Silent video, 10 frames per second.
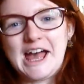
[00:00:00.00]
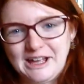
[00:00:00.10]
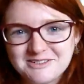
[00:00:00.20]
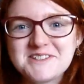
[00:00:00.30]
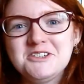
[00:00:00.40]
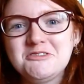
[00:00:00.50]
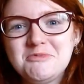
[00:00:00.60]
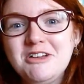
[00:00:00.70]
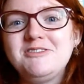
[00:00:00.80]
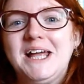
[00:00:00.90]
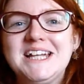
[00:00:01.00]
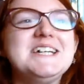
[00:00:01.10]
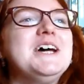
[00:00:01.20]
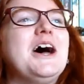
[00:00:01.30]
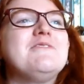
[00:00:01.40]
outside of my flat
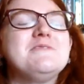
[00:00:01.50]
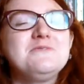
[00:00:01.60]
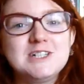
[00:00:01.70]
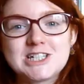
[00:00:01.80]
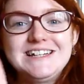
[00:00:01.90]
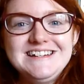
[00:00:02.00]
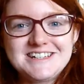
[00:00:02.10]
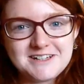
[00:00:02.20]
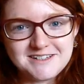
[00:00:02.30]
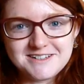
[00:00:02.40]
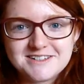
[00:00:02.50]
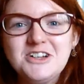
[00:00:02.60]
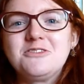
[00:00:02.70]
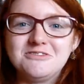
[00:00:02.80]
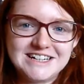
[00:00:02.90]
have officially turned
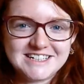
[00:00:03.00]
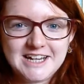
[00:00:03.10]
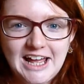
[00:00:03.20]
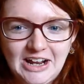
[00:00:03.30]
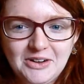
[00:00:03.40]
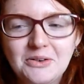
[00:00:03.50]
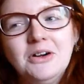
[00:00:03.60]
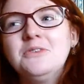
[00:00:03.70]
red and yellow,